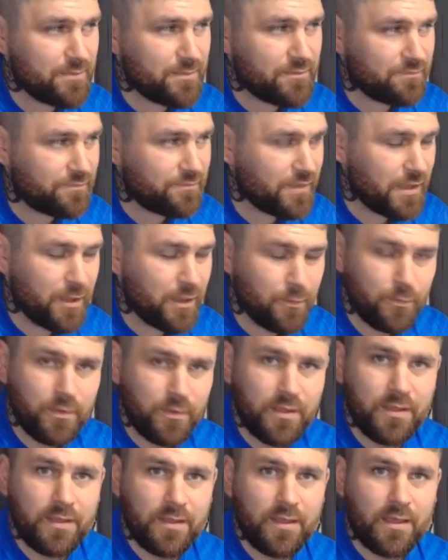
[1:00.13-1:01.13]
a few.
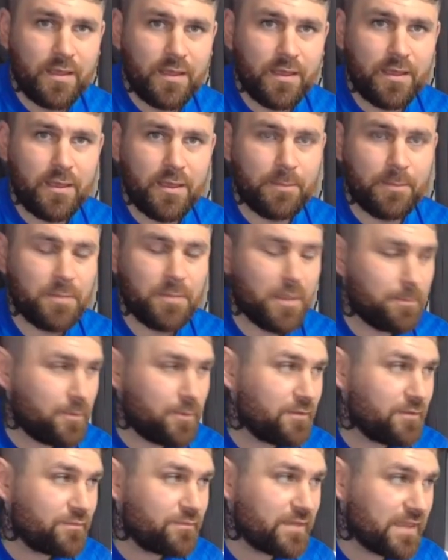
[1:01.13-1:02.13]
A
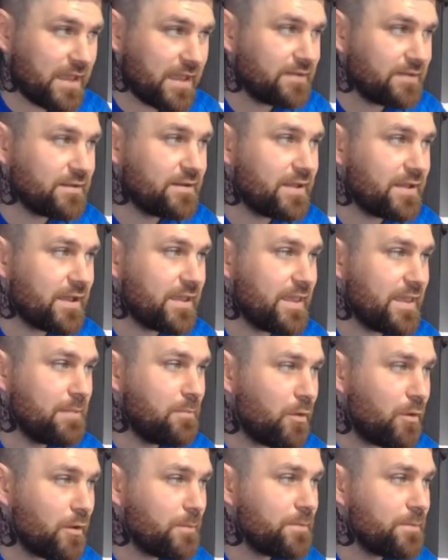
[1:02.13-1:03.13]
perfect candidate, in
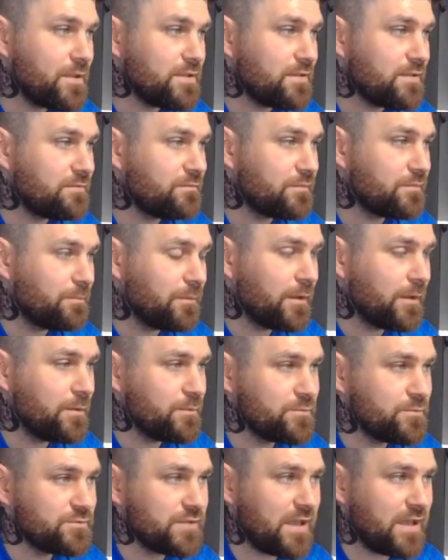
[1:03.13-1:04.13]
my opinion, for
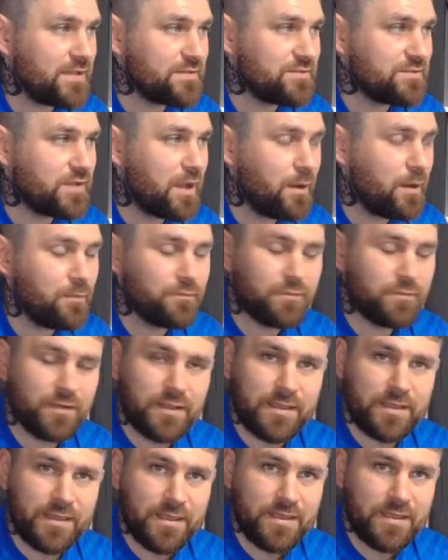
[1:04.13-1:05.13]
Blues, and to
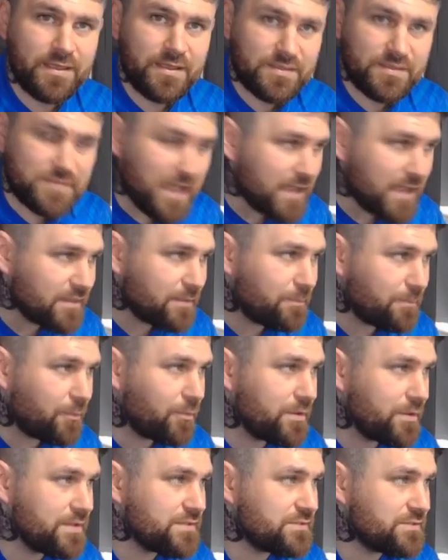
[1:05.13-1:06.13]
hopefully take the
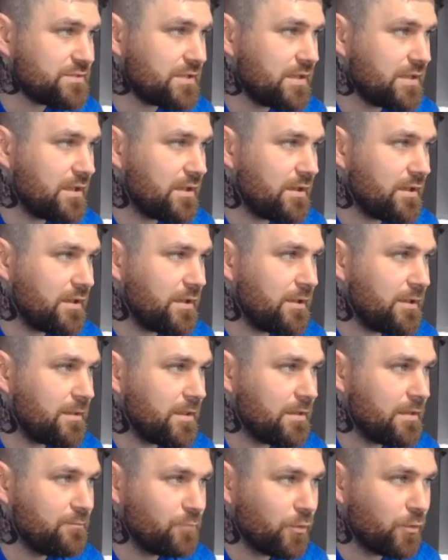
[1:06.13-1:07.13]
boys
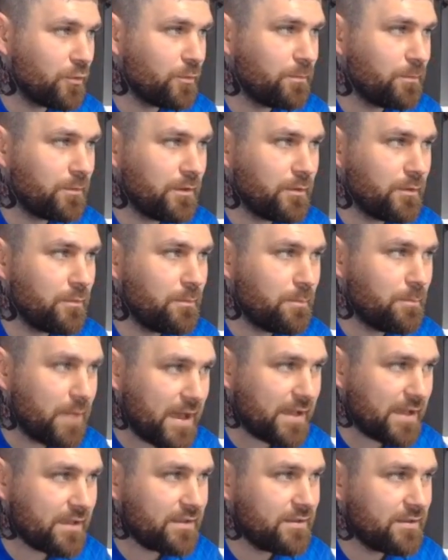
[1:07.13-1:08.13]
in Royal Blue
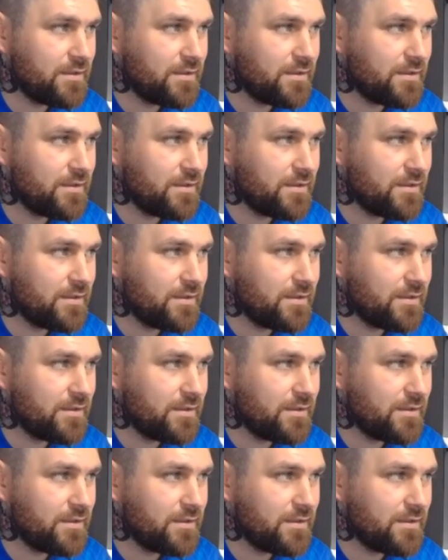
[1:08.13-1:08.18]
back